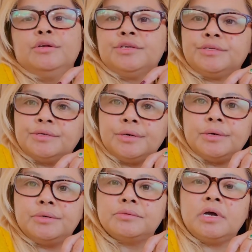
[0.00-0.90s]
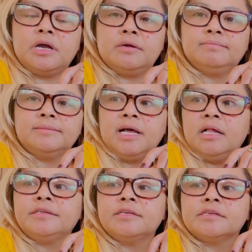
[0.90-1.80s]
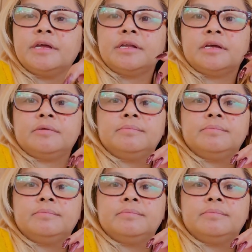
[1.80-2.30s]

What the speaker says: So I'll just gonna